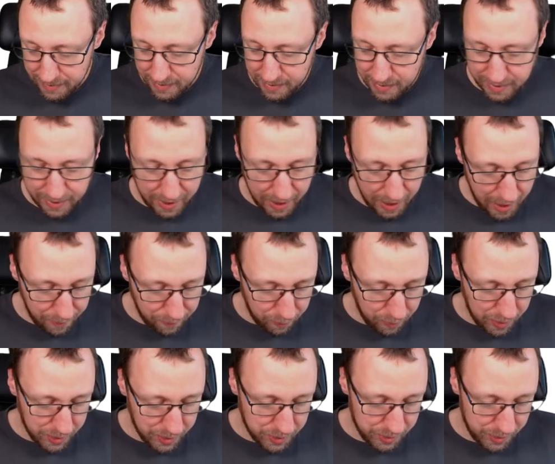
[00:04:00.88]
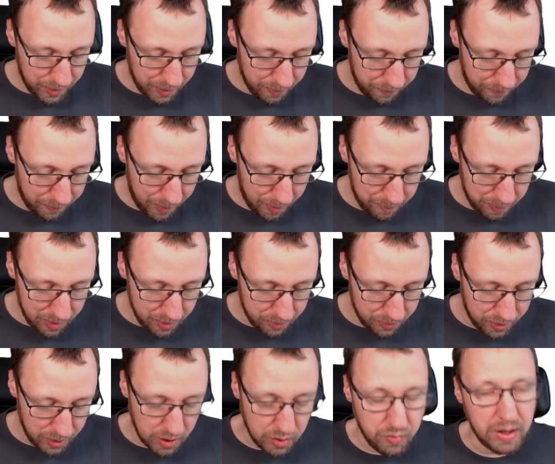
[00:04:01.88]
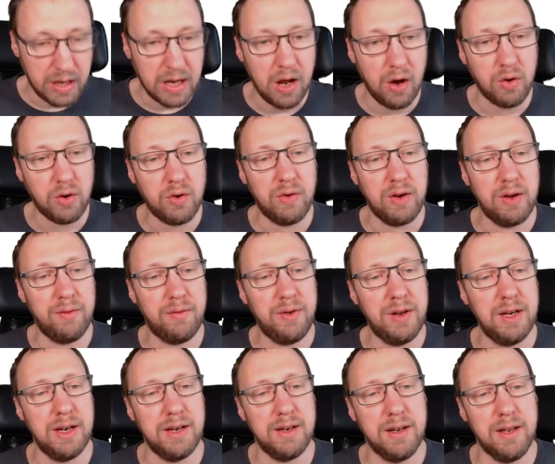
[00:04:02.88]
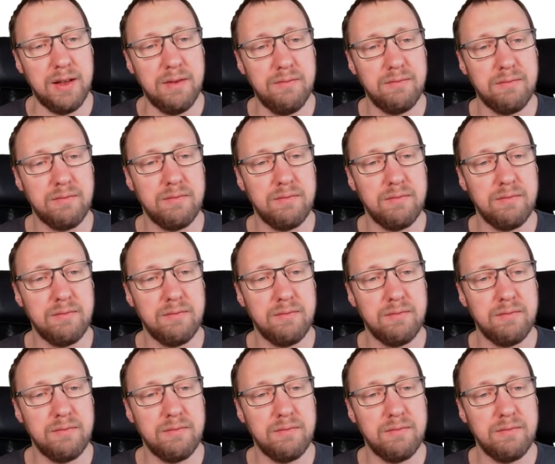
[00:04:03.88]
the average variable node degree go to infinity,